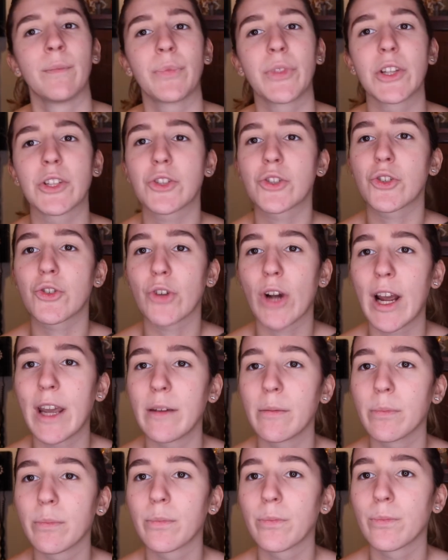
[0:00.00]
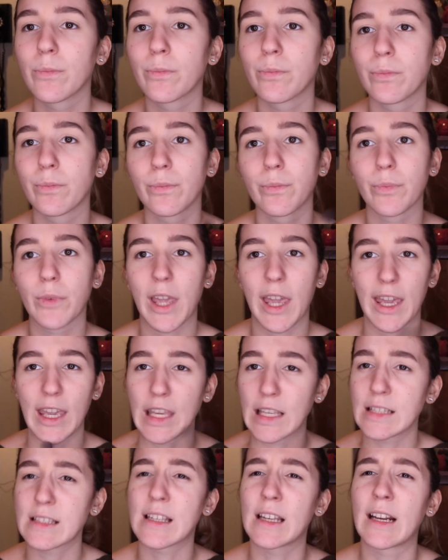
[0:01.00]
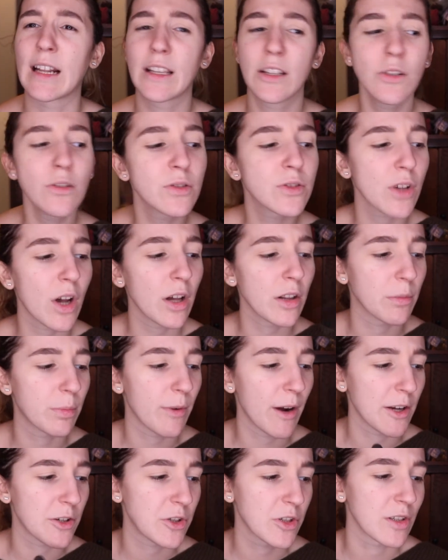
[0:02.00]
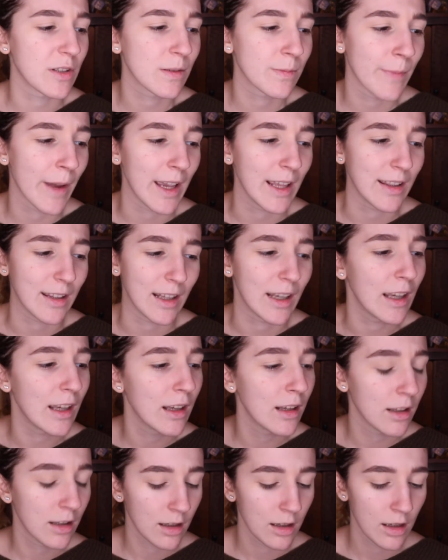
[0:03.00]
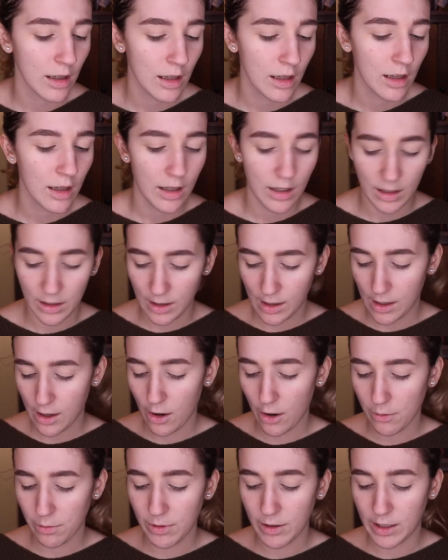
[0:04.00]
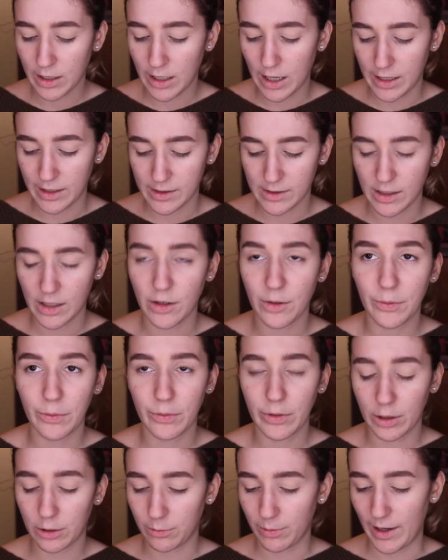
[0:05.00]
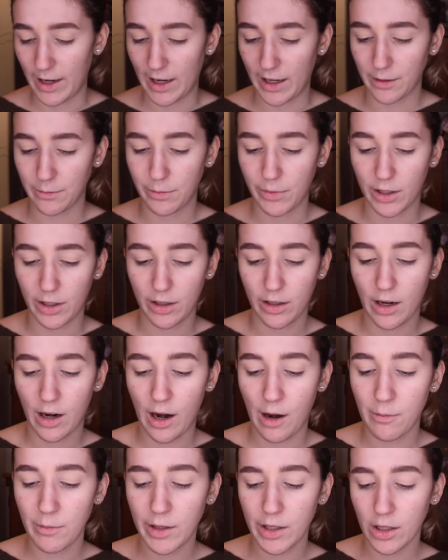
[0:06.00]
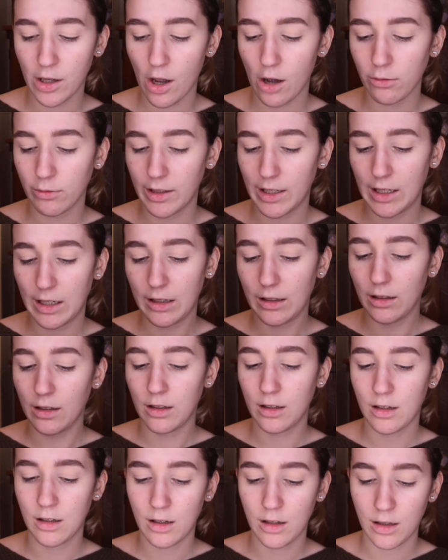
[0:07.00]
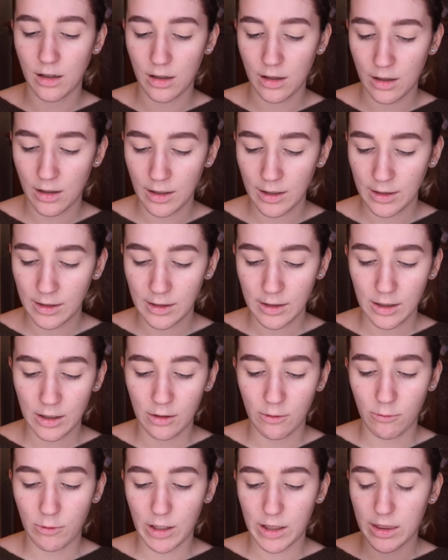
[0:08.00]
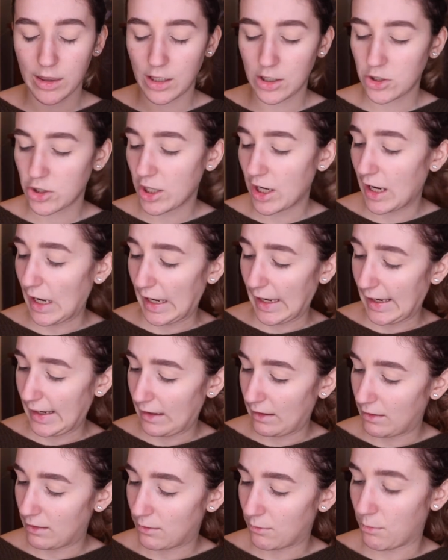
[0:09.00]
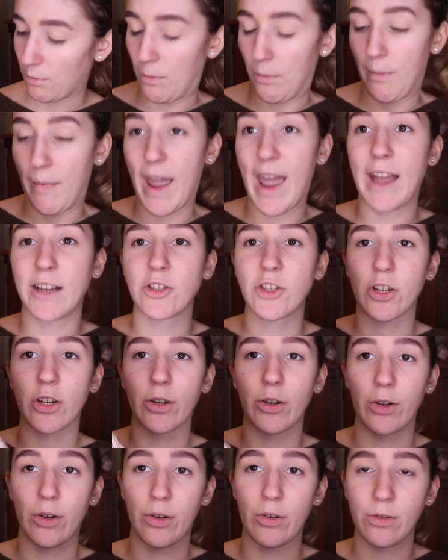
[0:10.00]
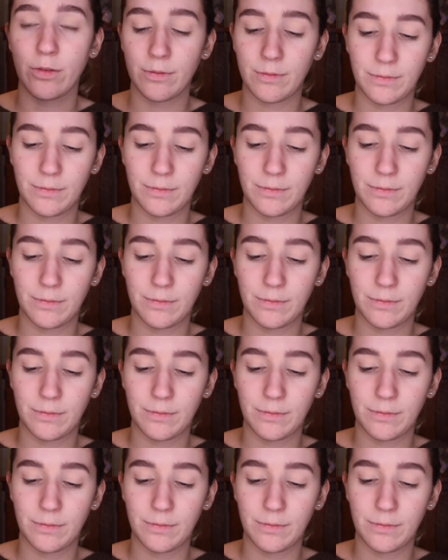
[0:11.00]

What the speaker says: the stripe case, and I use all the brushes mainly, and they are pretty nice. They don't feel bad, but I'm gonna go in with the shade Magical,